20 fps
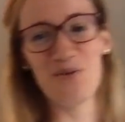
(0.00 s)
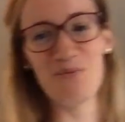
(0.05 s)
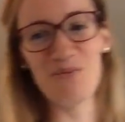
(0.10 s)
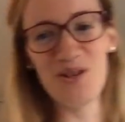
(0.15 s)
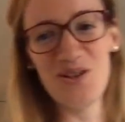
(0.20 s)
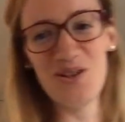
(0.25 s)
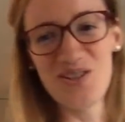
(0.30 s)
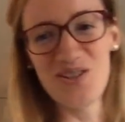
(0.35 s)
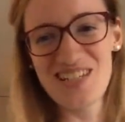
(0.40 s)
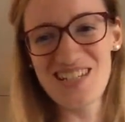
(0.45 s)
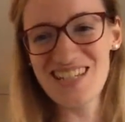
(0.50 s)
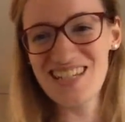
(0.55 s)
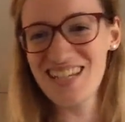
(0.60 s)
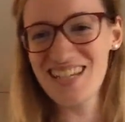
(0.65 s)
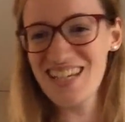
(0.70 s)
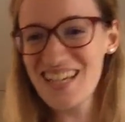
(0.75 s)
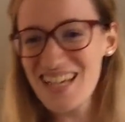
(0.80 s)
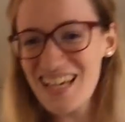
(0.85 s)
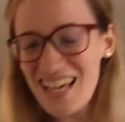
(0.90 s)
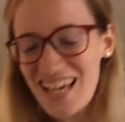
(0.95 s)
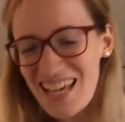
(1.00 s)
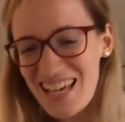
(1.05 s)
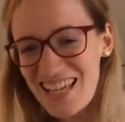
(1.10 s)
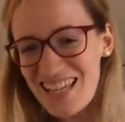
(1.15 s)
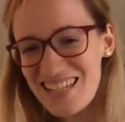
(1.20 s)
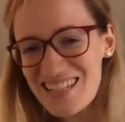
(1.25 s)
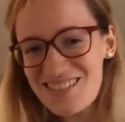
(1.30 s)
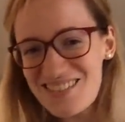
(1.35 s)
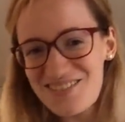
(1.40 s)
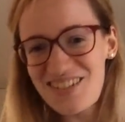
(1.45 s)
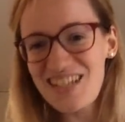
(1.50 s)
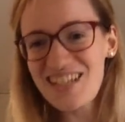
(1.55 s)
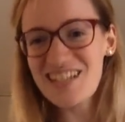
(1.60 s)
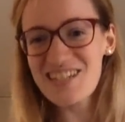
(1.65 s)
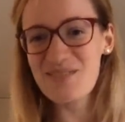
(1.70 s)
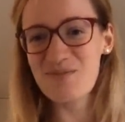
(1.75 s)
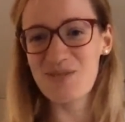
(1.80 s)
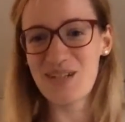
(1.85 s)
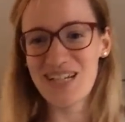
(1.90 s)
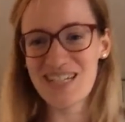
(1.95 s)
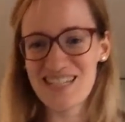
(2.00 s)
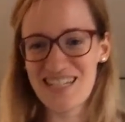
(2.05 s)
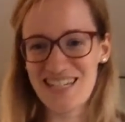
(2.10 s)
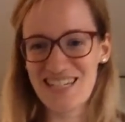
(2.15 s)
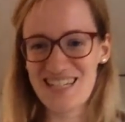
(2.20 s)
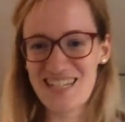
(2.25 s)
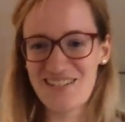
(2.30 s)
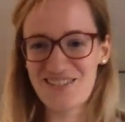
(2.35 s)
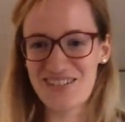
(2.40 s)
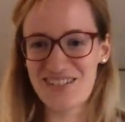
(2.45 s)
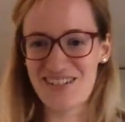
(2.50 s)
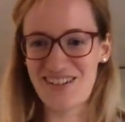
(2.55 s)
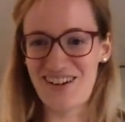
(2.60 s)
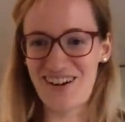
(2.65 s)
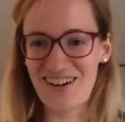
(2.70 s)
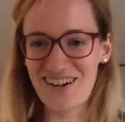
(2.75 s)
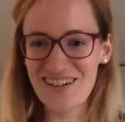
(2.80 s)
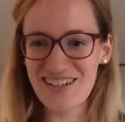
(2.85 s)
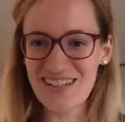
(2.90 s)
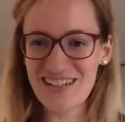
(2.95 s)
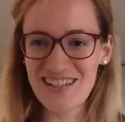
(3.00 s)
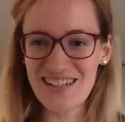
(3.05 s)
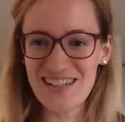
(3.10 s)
boat. And Rick is practicing Secret Garden.